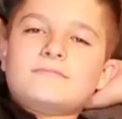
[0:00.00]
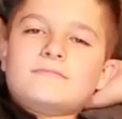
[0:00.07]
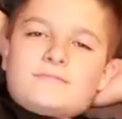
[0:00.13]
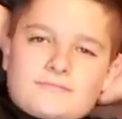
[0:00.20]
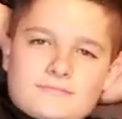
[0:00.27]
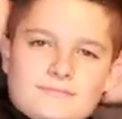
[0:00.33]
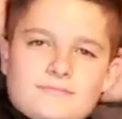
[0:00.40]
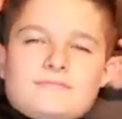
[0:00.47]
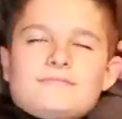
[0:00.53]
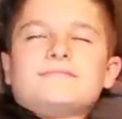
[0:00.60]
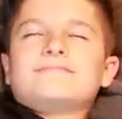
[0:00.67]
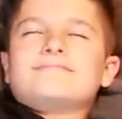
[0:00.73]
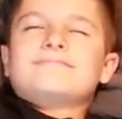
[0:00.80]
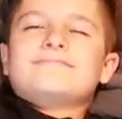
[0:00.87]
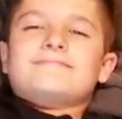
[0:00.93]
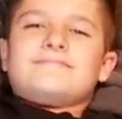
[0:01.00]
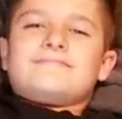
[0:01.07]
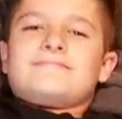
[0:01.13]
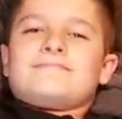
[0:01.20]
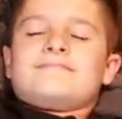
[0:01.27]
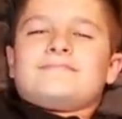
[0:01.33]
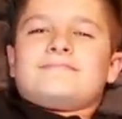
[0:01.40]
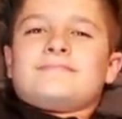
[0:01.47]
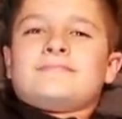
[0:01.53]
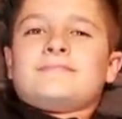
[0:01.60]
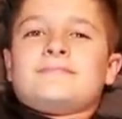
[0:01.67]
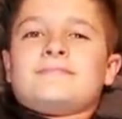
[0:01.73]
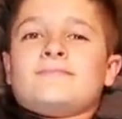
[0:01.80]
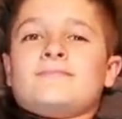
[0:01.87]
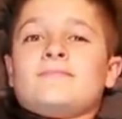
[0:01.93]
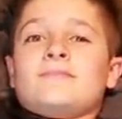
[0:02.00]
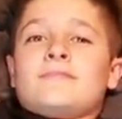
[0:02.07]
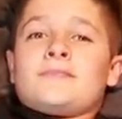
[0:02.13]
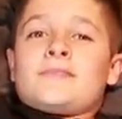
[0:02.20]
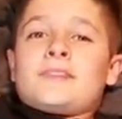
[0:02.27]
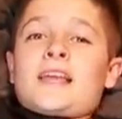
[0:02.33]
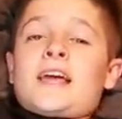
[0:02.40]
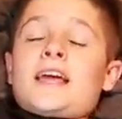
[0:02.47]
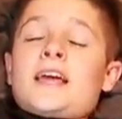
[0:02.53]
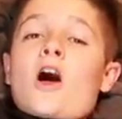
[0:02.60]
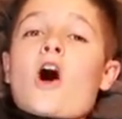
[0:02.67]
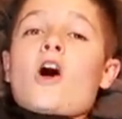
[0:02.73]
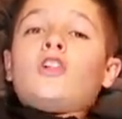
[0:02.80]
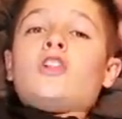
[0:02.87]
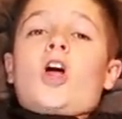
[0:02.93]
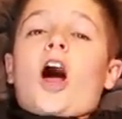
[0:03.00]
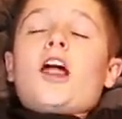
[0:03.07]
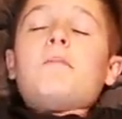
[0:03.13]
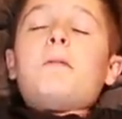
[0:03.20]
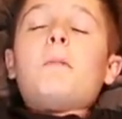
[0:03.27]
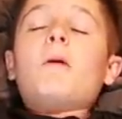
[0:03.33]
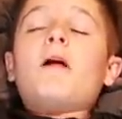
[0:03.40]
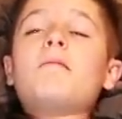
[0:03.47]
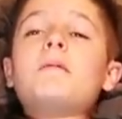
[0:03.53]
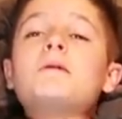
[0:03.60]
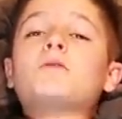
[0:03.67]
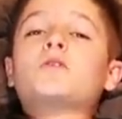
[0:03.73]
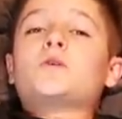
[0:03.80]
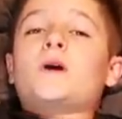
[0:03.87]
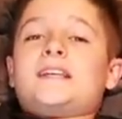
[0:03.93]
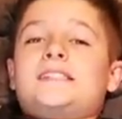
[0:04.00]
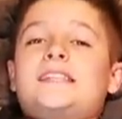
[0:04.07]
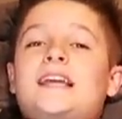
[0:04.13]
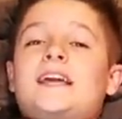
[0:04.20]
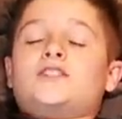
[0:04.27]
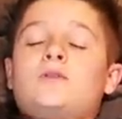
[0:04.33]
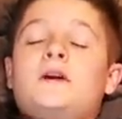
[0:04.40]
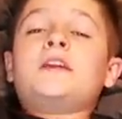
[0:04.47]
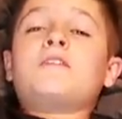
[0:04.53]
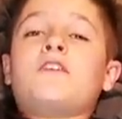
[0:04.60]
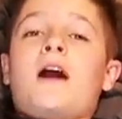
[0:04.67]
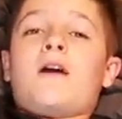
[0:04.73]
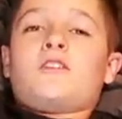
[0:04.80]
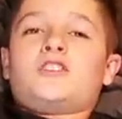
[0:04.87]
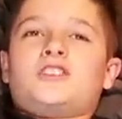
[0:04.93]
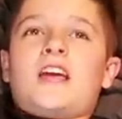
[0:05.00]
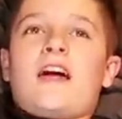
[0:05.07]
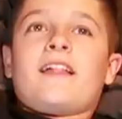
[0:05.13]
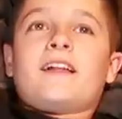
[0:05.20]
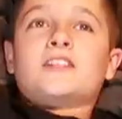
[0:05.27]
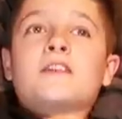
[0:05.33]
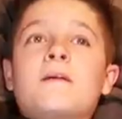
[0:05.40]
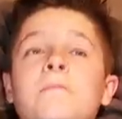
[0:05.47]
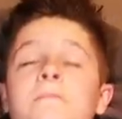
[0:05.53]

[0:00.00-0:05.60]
But Boston, what do you think we should do? You gave us an idea. A lot of people have been requesting the 24 hours challenge